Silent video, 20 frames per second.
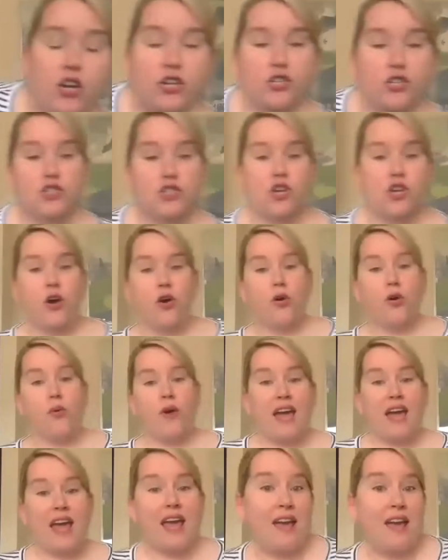So
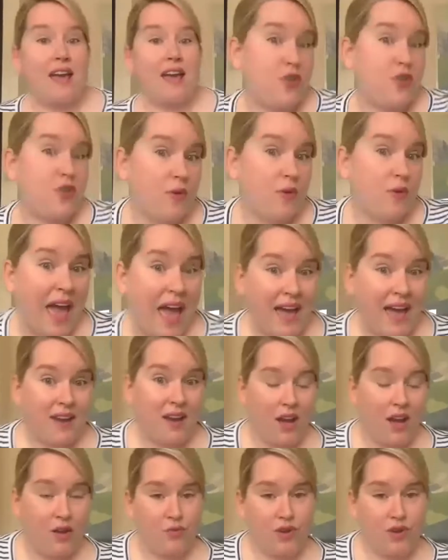if you can,
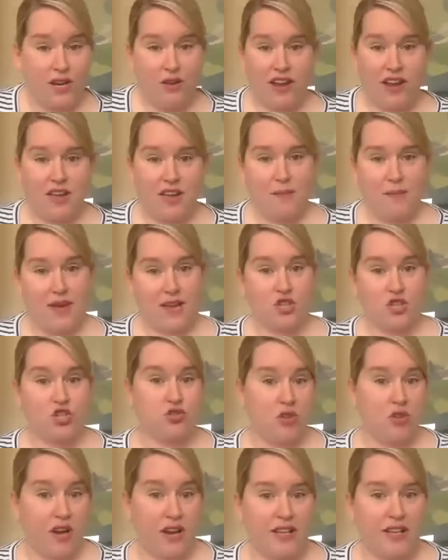I really recommend
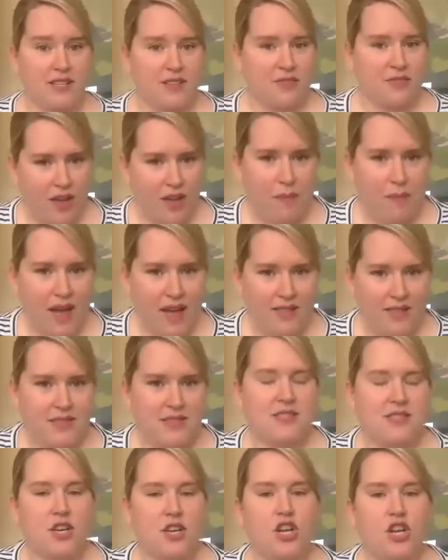trying to find
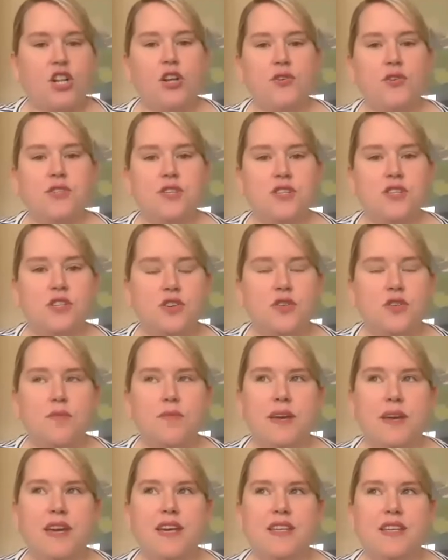patterns that are closer to you,
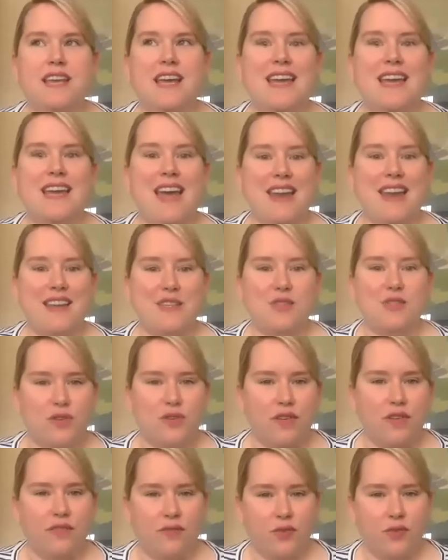because again, it sort
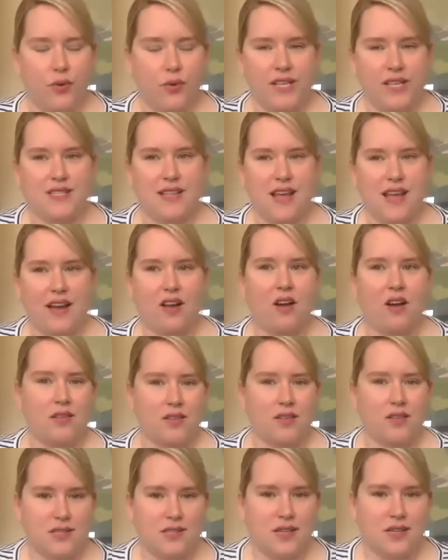of avoids that
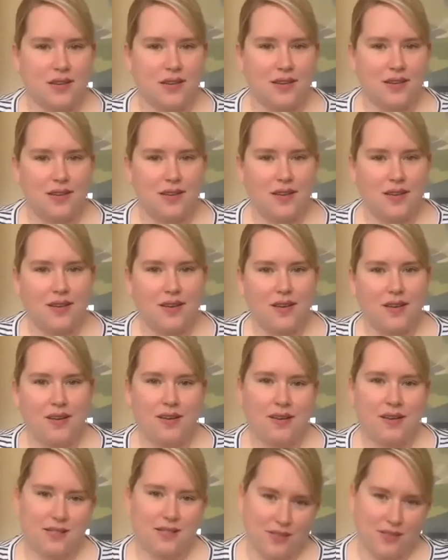constant
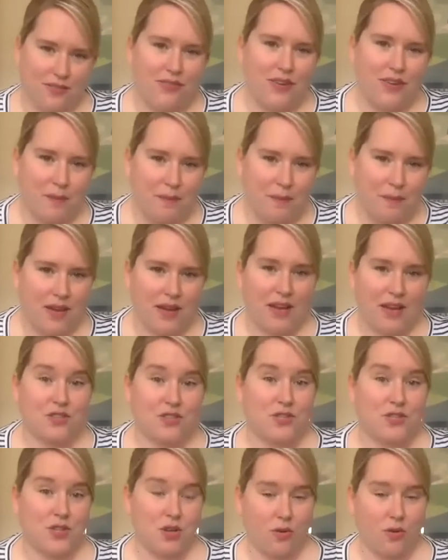doesn't fit me and
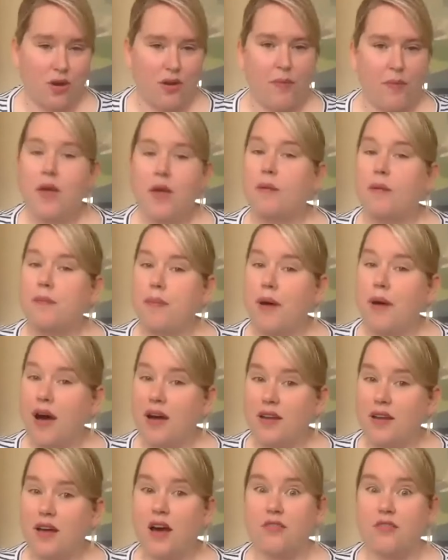so on. But
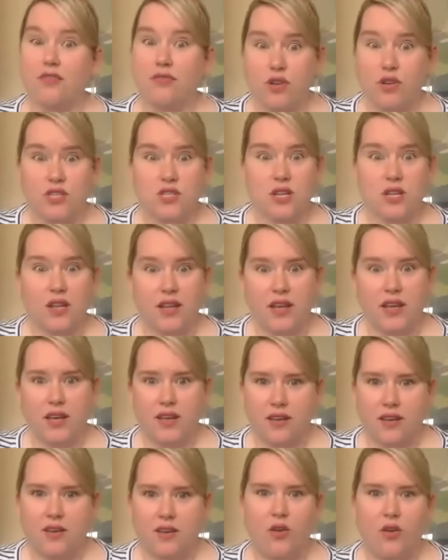
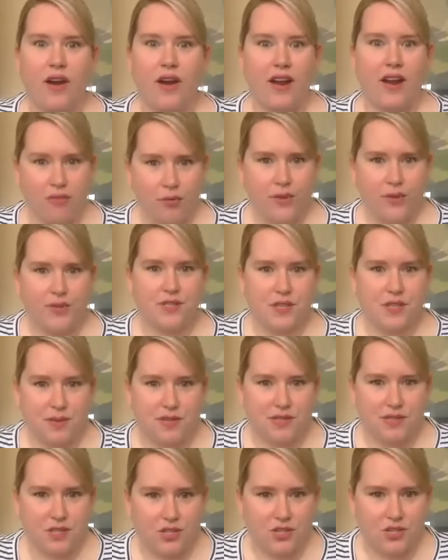unfortunately, not everyone's in a
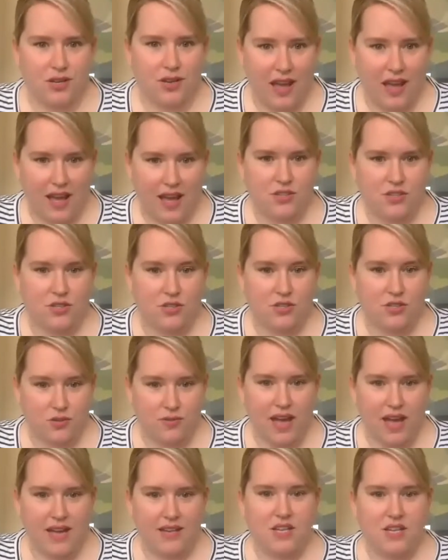position yet to do
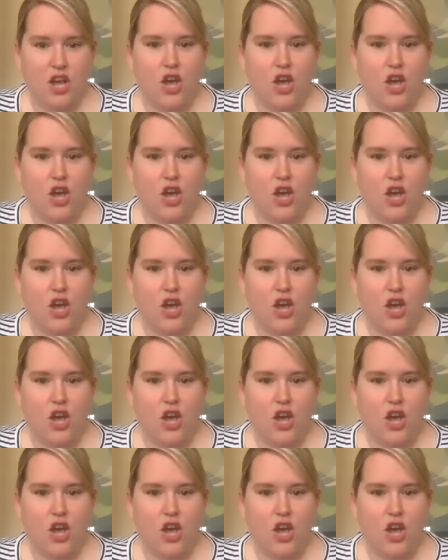that.